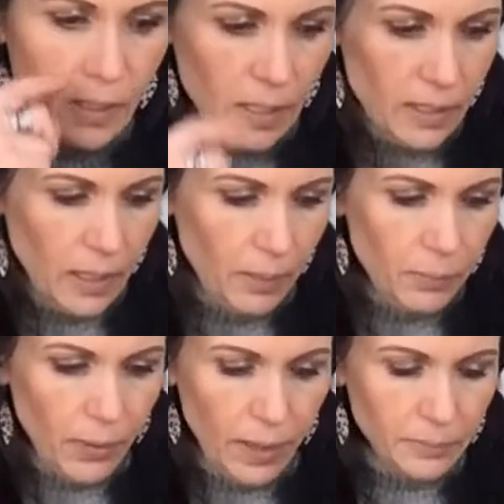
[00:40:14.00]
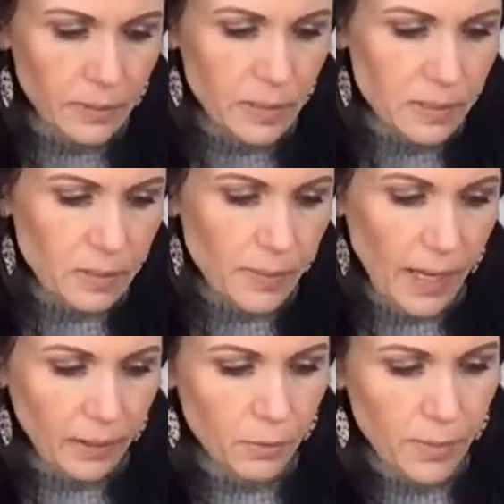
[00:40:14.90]
And then I propped this
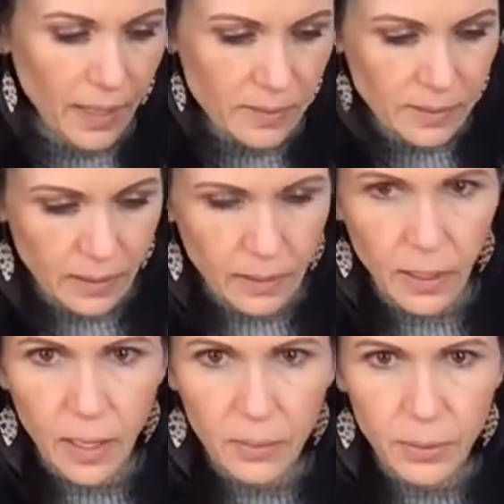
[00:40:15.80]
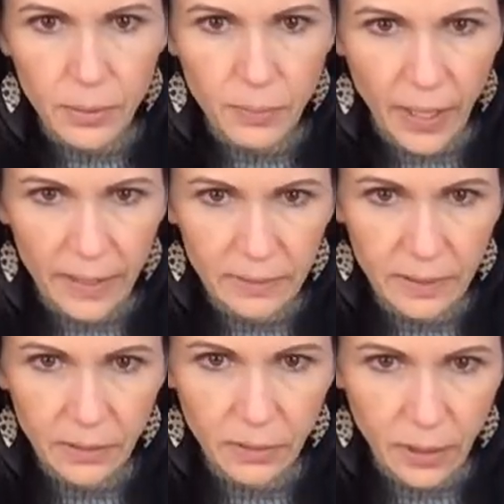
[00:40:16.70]
tobacco basket up behind
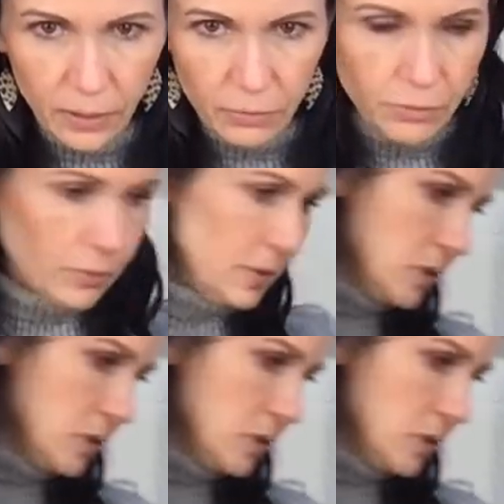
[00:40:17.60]
here to kind of fill the